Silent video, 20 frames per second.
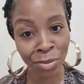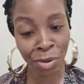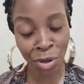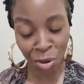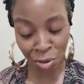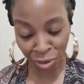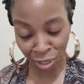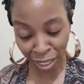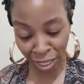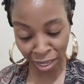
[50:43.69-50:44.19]

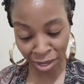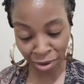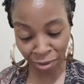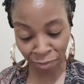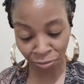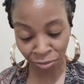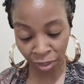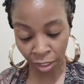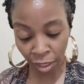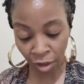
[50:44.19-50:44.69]
Okay,
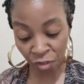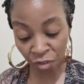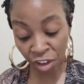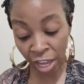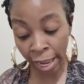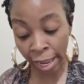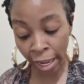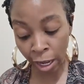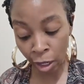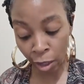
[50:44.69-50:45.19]
for
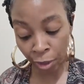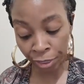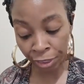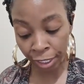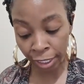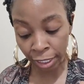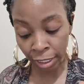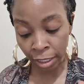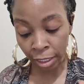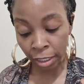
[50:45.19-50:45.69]
health.
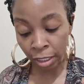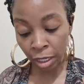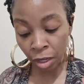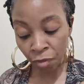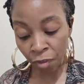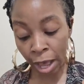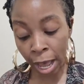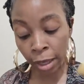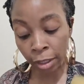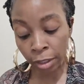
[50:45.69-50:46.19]

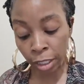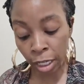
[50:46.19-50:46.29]
Divine